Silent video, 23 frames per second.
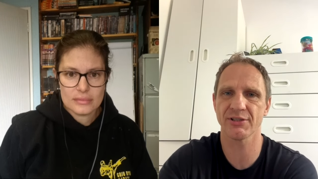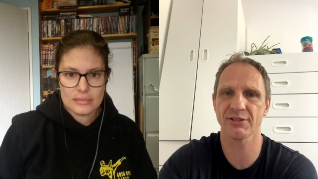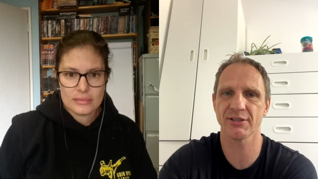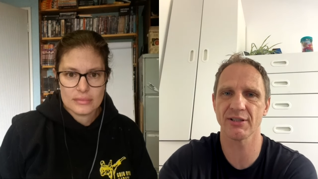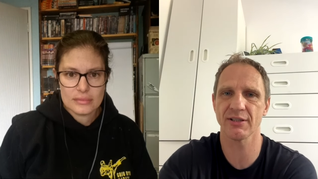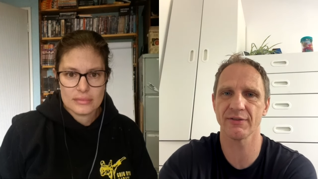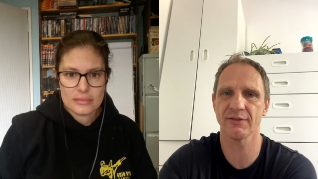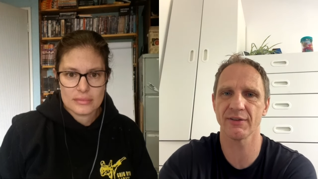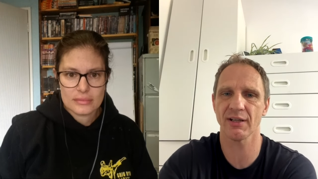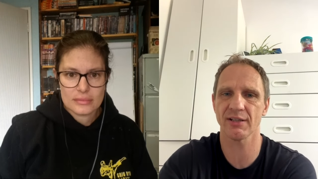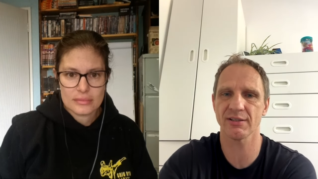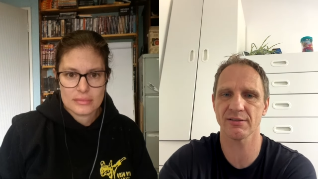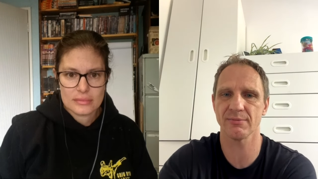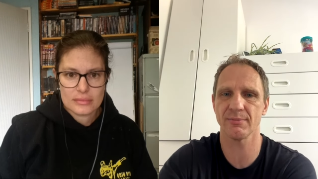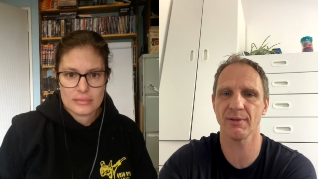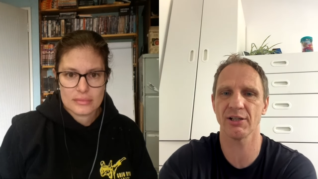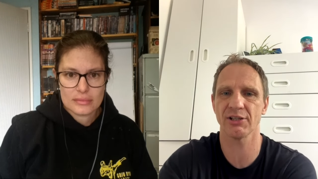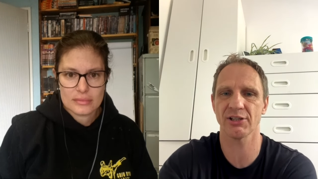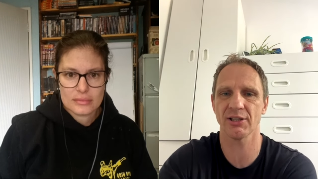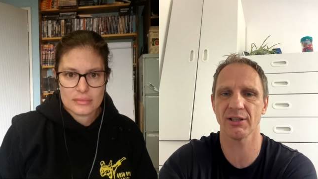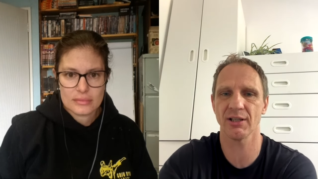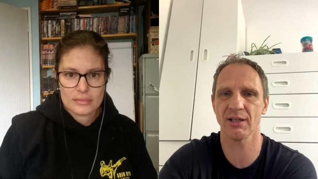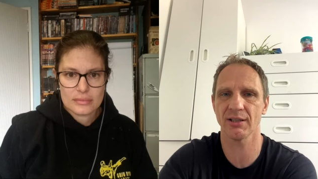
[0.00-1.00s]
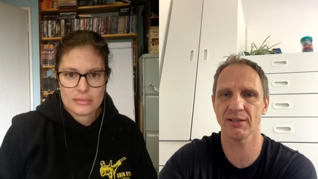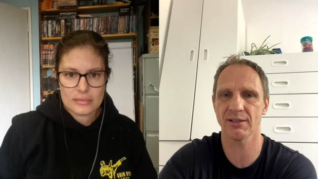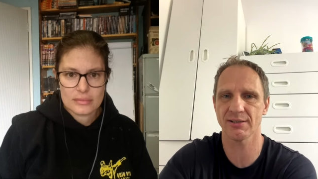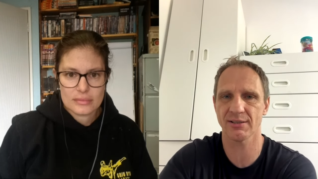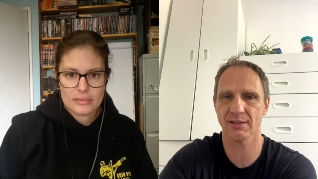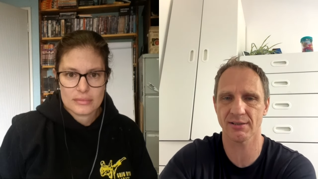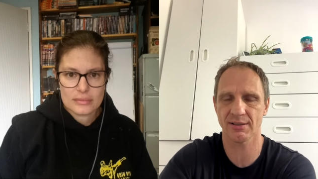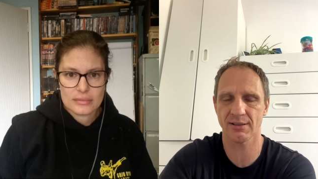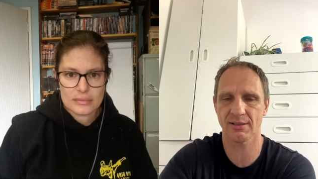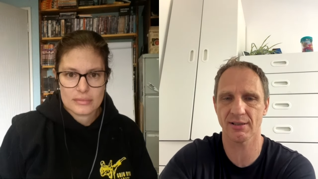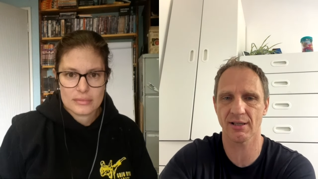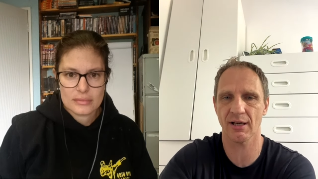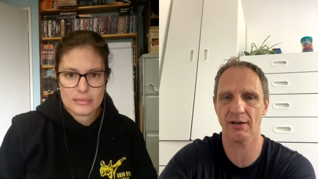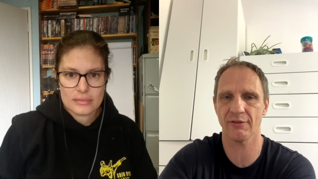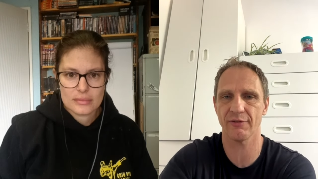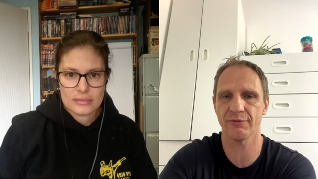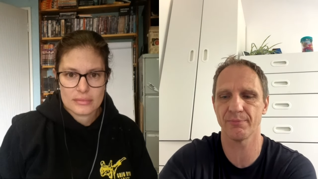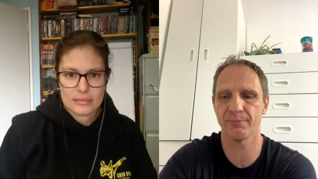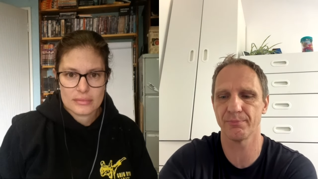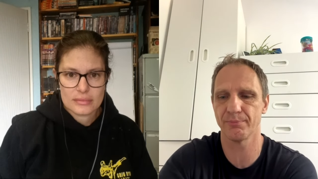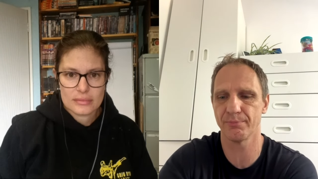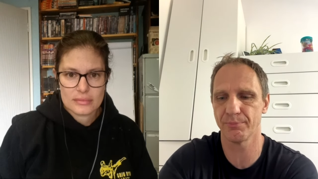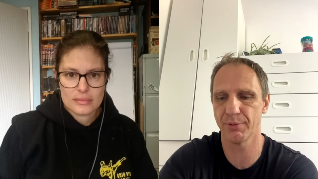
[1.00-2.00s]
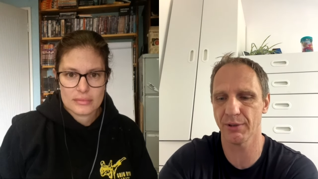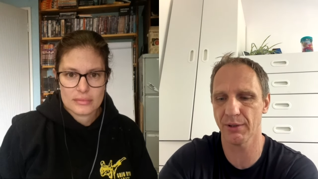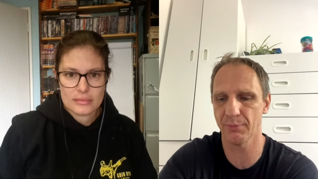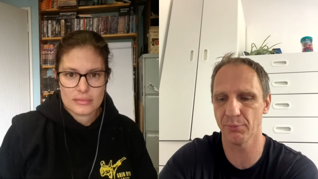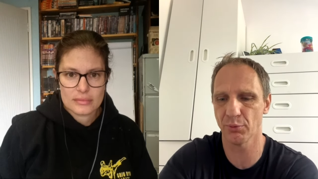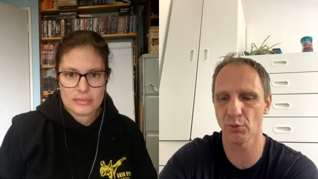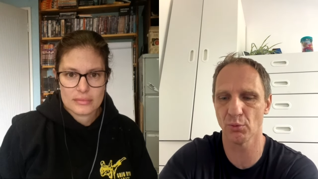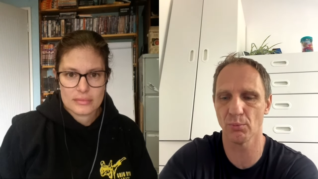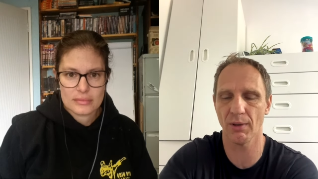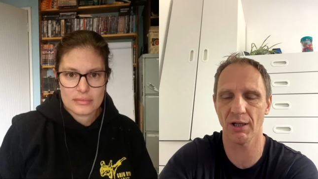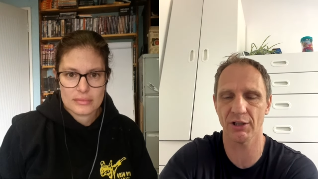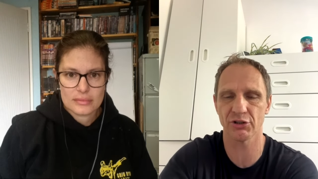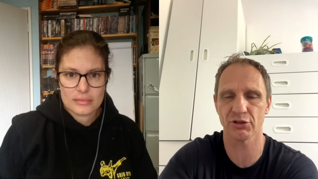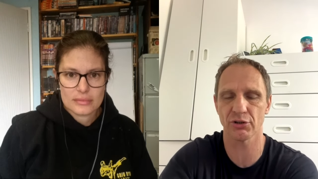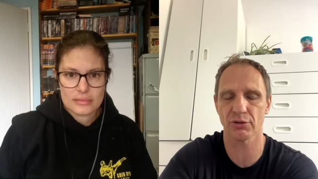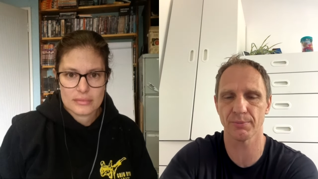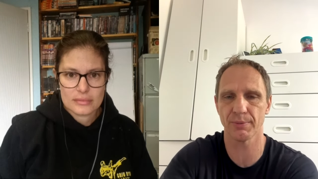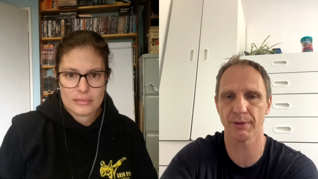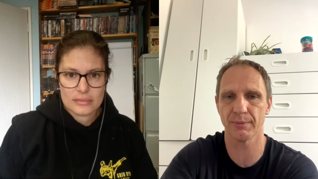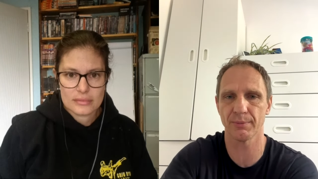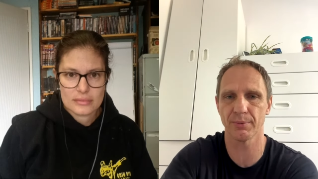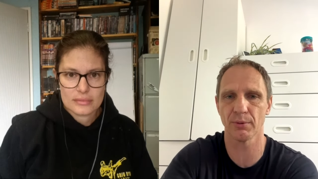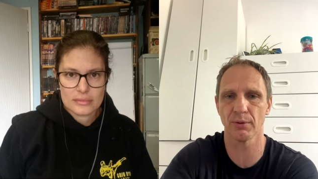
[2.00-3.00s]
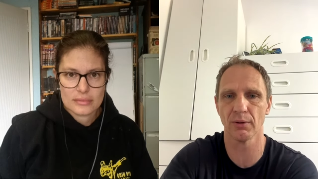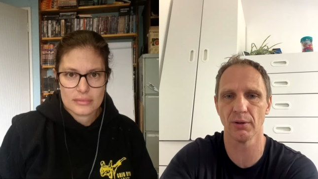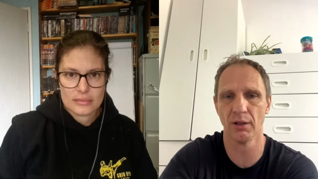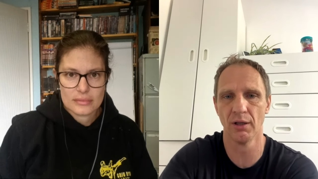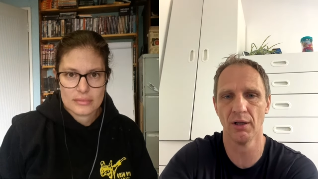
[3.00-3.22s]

Speaker 1: lived as a martial artist as a tough people macho people